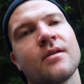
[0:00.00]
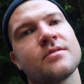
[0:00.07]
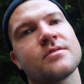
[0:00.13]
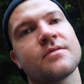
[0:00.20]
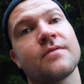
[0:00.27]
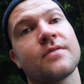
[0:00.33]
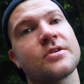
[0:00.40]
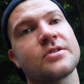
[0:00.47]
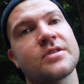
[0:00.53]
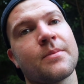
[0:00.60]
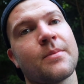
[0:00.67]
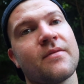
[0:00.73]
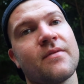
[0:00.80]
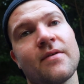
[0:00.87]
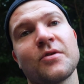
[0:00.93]
It's the first
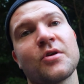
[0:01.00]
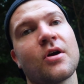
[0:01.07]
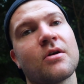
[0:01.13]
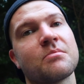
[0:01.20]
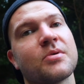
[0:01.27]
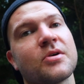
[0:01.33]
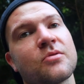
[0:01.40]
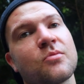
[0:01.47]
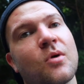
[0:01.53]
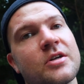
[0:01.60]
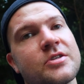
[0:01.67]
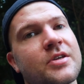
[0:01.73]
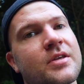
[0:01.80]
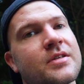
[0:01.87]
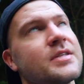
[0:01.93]
time I've ever gone bird
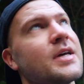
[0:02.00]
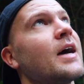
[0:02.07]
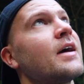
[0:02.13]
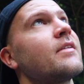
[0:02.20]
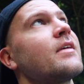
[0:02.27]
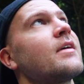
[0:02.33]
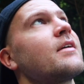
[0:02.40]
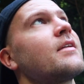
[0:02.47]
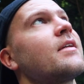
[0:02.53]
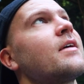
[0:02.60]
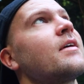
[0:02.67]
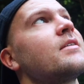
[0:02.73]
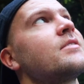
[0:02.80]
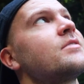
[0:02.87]
watching in Thailand, and